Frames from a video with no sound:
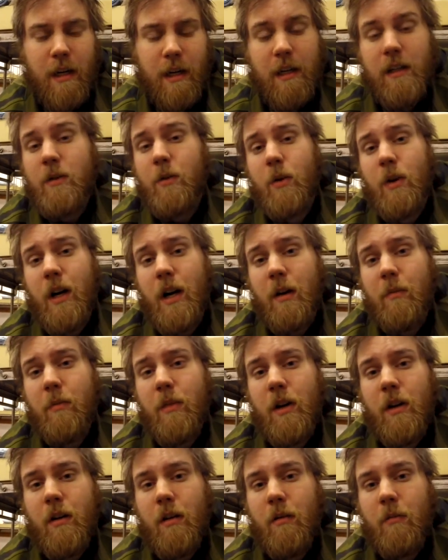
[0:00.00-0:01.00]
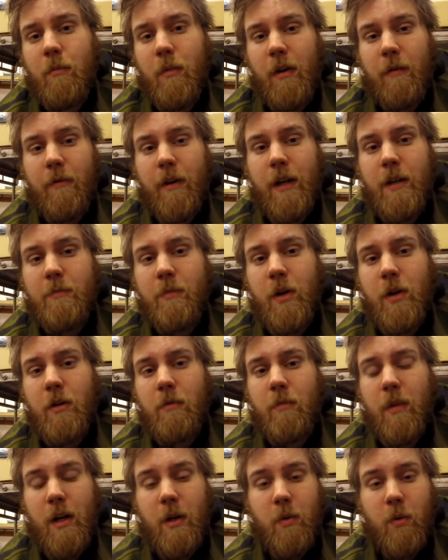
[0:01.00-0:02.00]
Instagram my Facebook
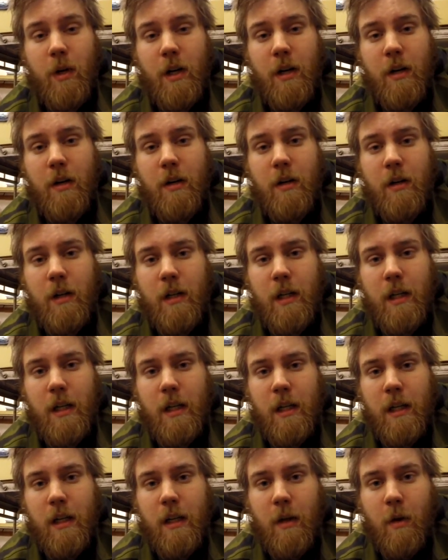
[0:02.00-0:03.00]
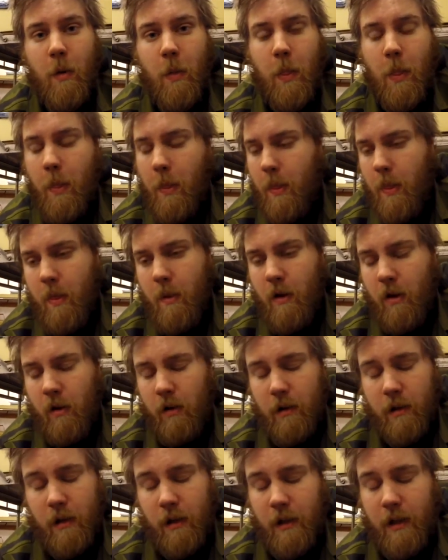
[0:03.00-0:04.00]
my Twitter
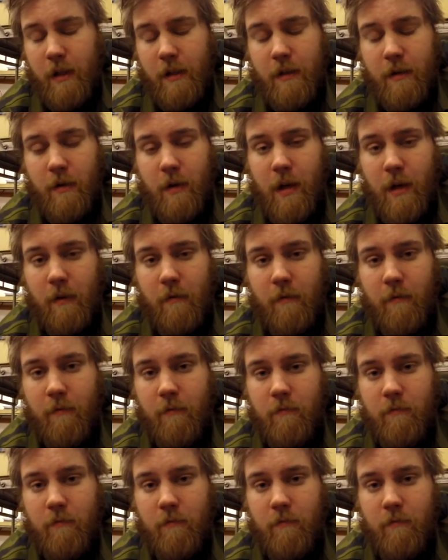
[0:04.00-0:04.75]
all the links you can